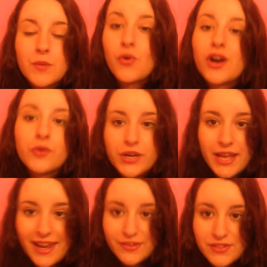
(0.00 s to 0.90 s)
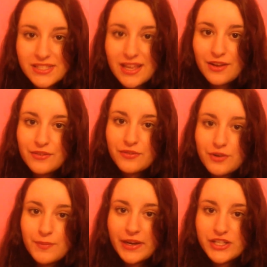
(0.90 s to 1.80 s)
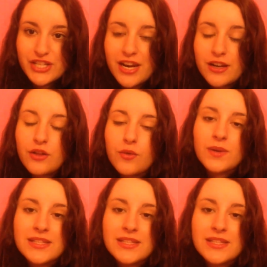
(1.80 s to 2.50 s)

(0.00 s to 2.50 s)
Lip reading: more creative stuff for my channel